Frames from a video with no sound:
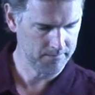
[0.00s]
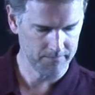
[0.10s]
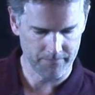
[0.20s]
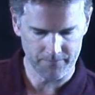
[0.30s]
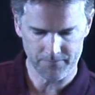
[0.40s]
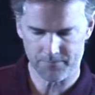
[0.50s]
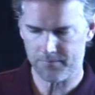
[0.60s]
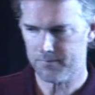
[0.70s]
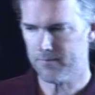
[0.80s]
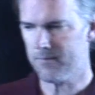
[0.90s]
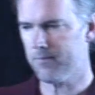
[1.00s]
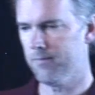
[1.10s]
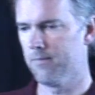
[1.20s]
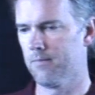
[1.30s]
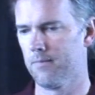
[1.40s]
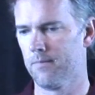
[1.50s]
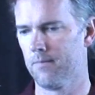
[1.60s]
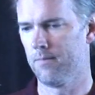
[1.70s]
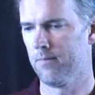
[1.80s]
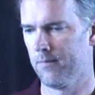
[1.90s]

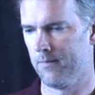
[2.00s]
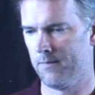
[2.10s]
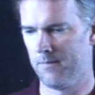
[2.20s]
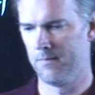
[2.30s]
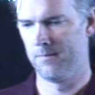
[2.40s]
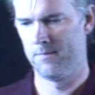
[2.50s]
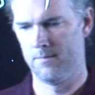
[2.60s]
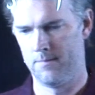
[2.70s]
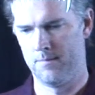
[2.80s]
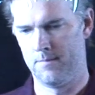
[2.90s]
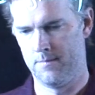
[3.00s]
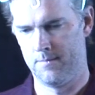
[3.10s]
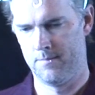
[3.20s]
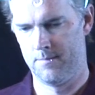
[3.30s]
[no speech]